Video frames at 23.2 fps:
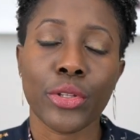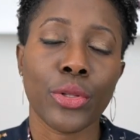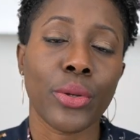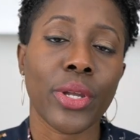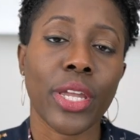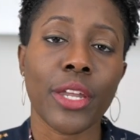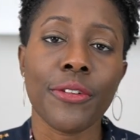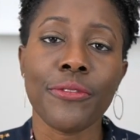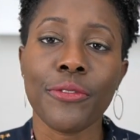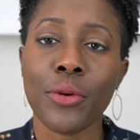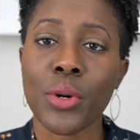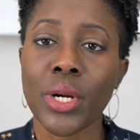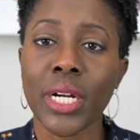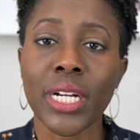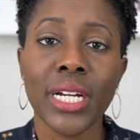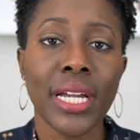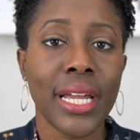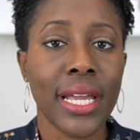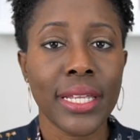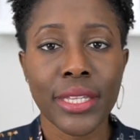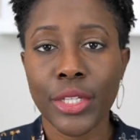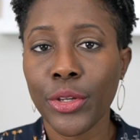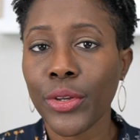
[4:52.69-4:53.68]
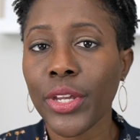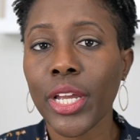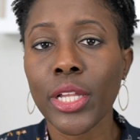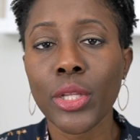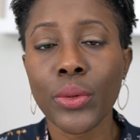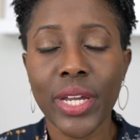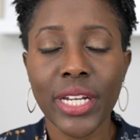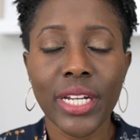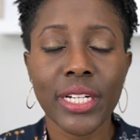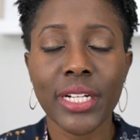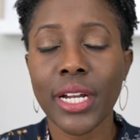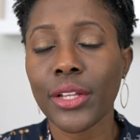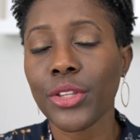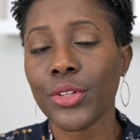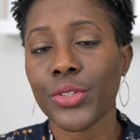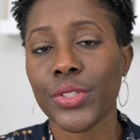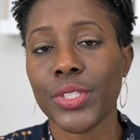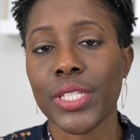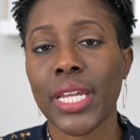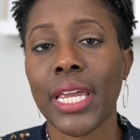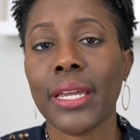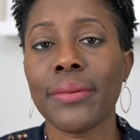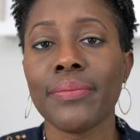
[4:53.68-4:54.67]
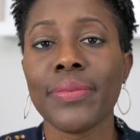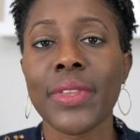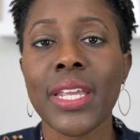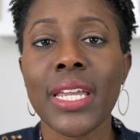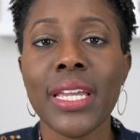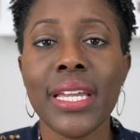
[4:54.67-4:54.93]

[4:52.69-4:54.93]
you're looking for, then you can look in another state